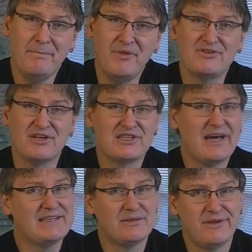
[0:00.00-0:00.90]
But there's lots of
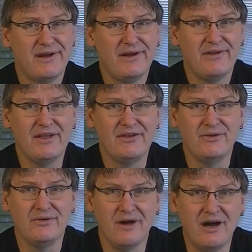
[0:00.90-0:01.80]
guys out there that
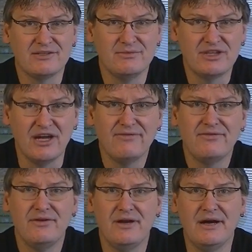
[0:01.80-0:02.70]
do awesome
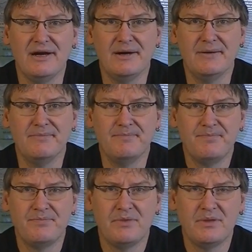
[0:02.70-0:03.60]
stuff.
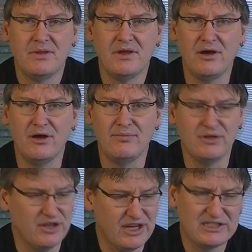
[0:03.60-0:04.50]
I'll
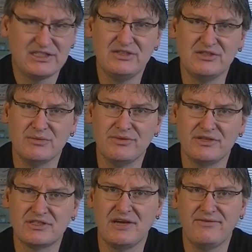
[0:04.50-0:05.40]
put links to some of
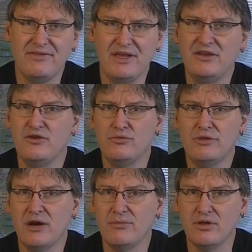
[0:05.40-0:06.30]
the stuff they
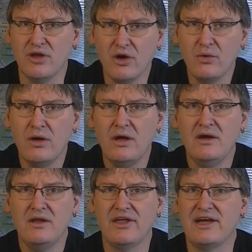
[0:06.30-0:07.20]
do down below.
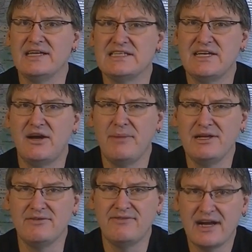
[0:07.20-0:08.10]
Like I said, our
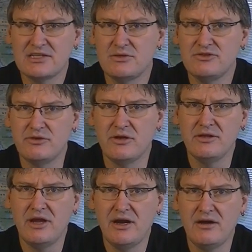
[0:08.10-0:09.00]
manufacturers are
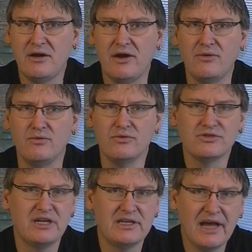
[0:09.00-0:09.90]
on there, our
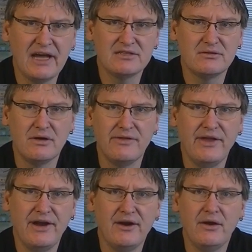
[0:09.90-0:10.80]
rule set guys are on
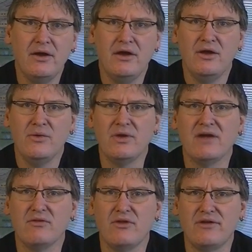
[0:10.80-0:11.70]
there. We
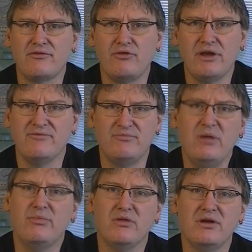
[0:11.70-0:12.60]
have a lot of creative
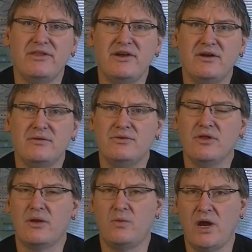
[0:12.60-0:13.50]
people on there,
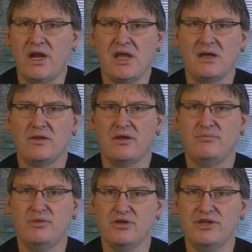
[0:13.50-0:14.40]
do a lot of writing, a lot
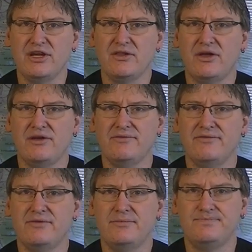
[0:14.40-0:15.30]
of building, a lot
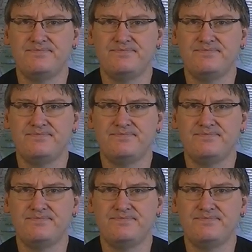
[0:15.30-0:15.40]
of